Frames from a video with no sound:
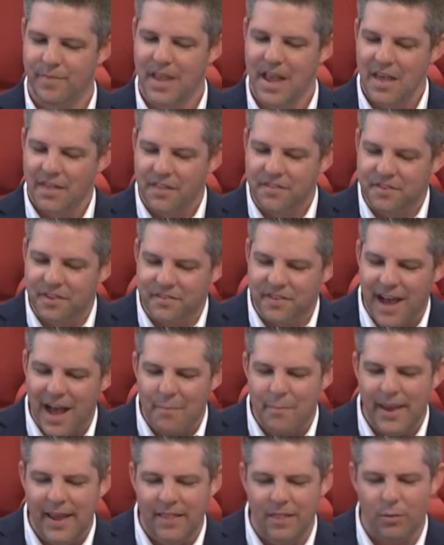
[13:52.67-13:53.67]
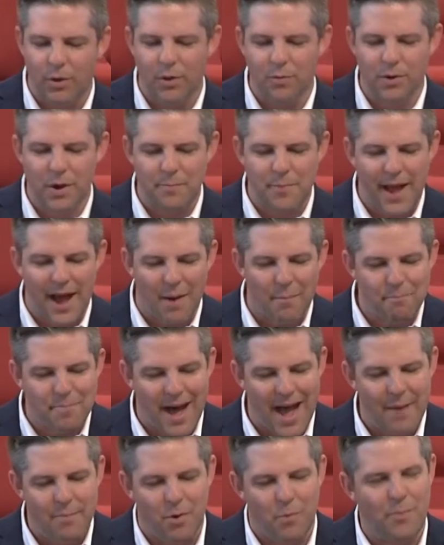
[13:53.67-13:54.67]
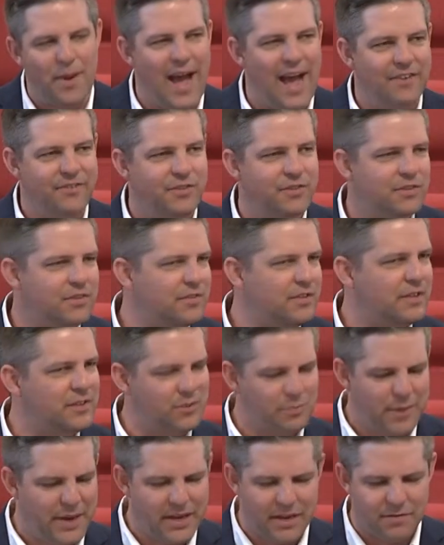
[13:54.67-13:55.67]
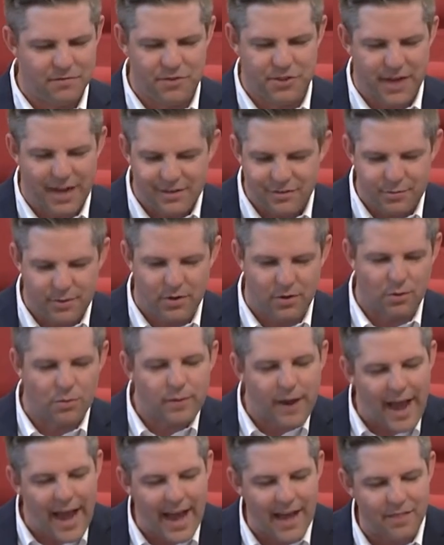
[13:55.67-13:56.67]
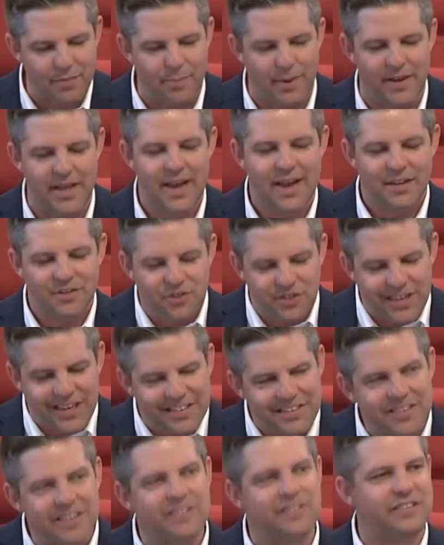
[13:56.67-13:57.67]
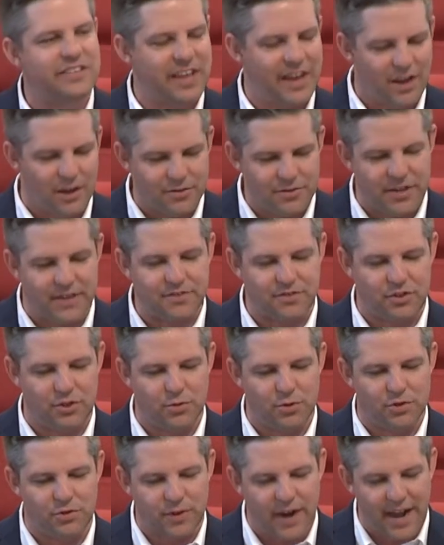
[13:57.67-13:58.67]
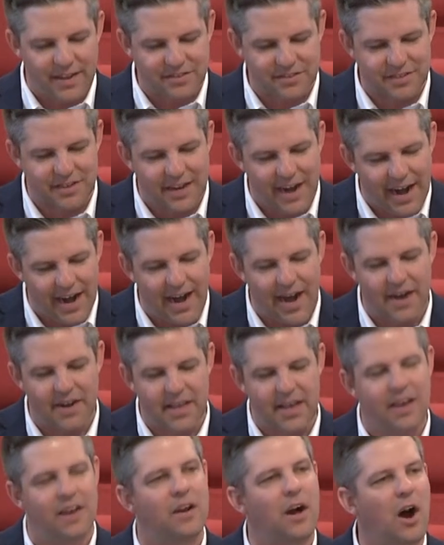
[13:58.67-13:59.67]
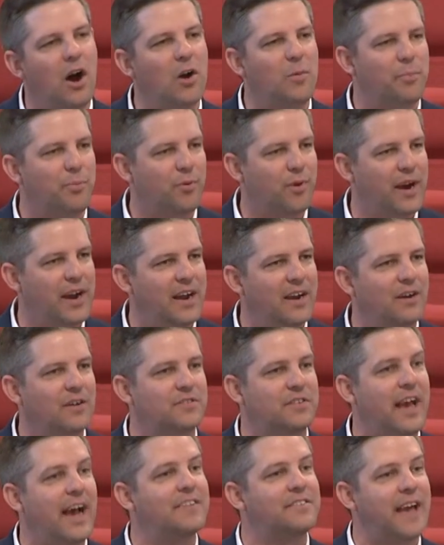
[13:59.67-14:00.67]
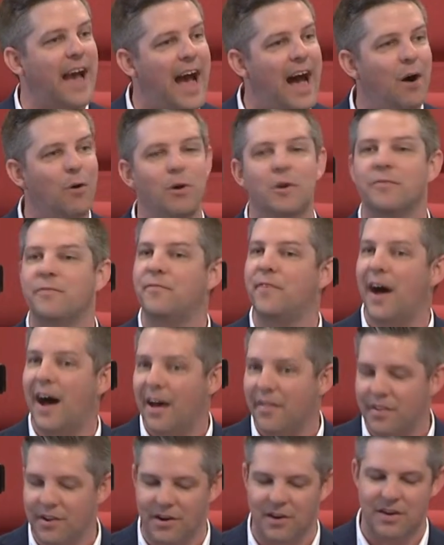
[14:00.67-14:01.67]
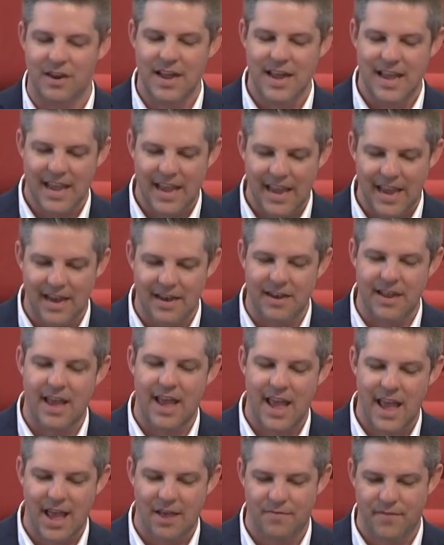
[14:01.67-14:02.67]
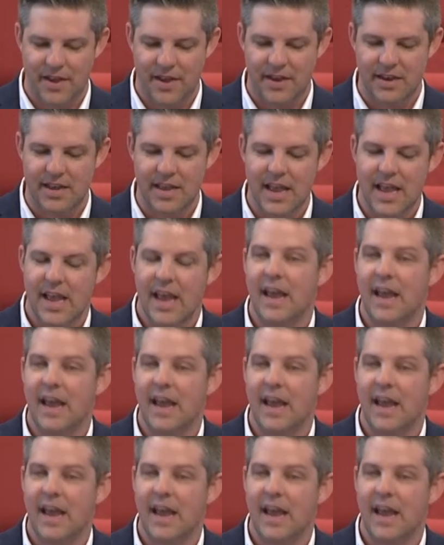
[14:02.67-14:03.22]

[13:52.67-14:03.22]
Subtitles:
This does not mean that we rip out Bible passages that speak of judgment or wrath, but Jesus tells us to address God in our prayers as our Father in heaven.